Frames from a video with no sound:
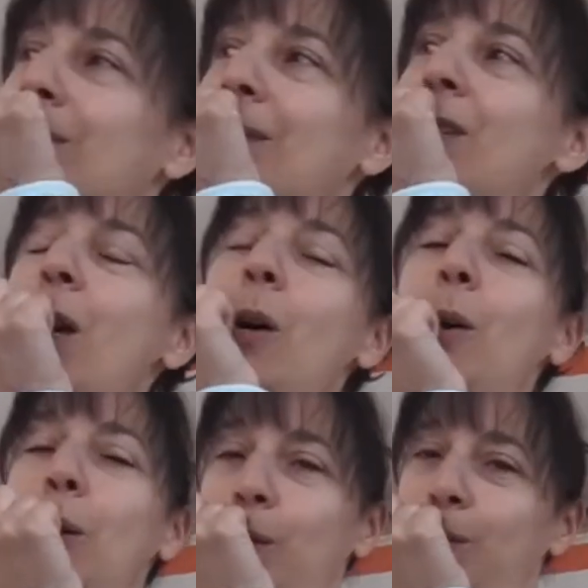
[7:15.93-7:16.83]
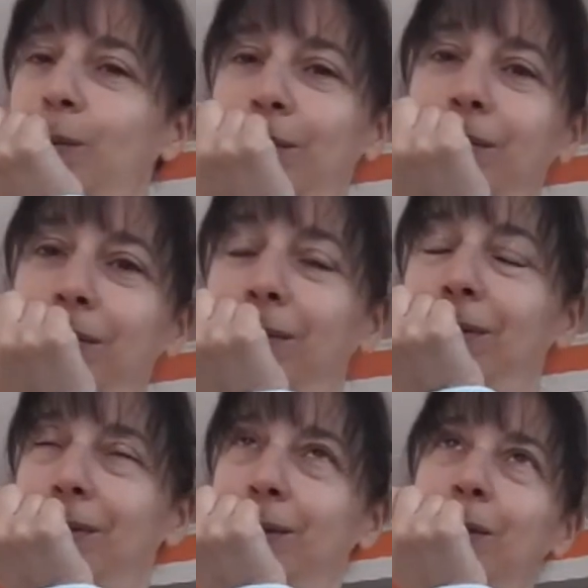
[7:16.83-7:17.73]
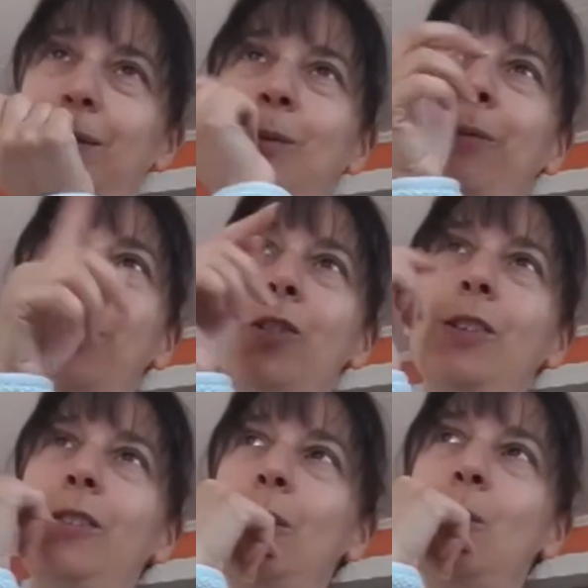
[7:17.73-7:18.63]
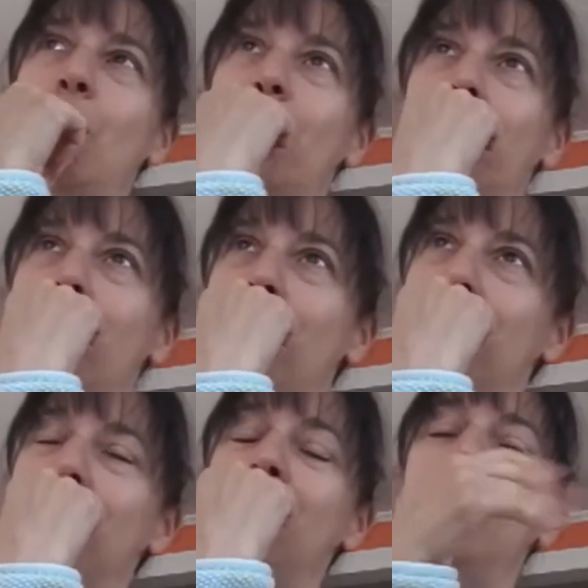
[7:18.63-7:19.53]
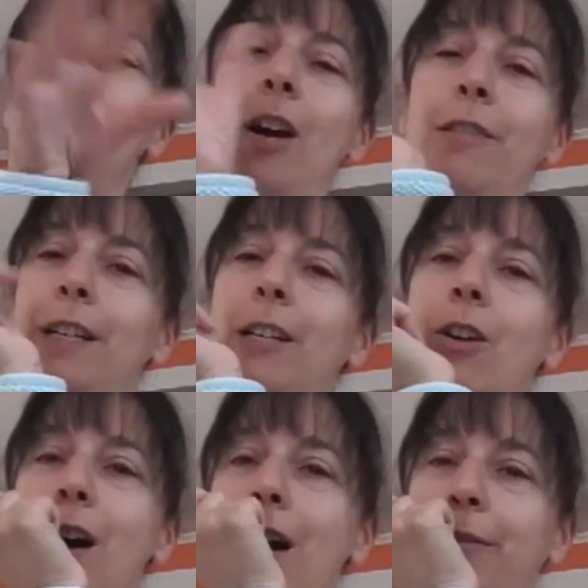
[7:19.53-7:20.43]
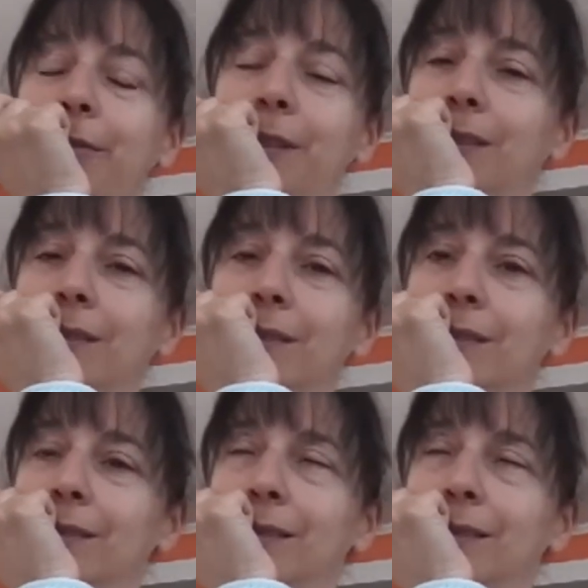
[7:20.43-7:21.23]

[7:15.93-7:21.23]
So when we turned the corner, so the dog ran off, and,